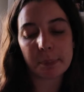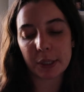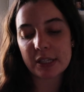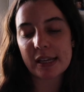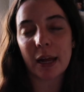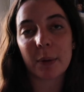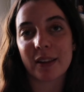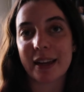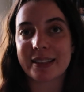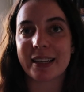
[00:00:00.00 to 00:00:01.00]
Books that I would
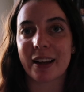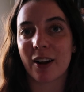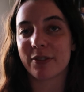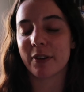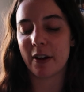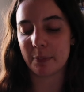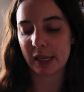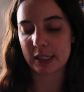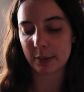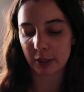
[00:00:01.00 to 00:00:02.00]
like to get off of
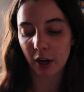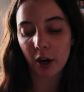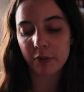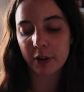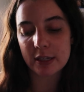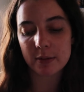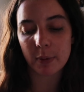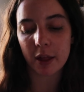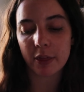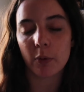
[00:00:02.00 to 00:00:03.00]
my TBR for this
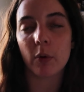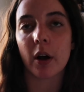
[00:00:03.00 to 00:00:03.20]
month